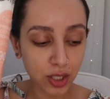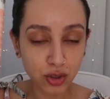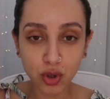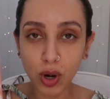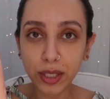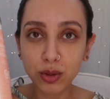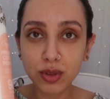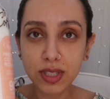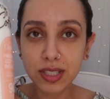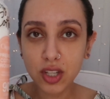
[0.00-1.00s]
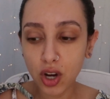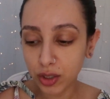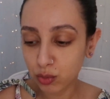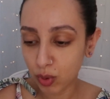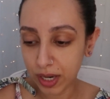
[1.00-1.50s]
So I use these
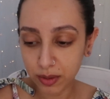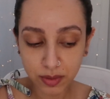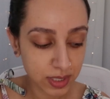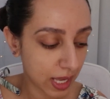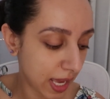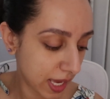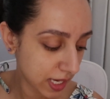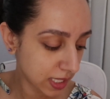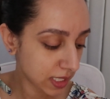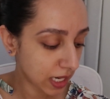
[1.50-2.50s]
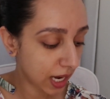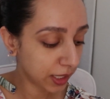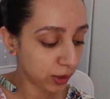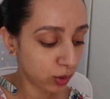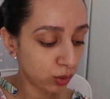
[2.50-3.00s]
cotton rounds and I
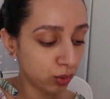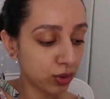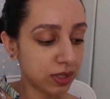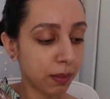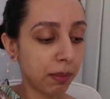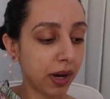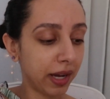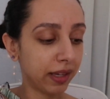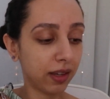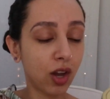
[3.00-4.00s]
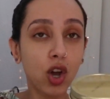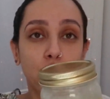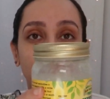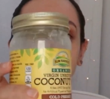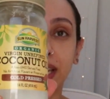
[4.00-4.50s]
use my
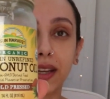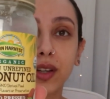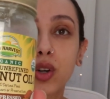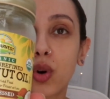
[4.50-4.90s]
organic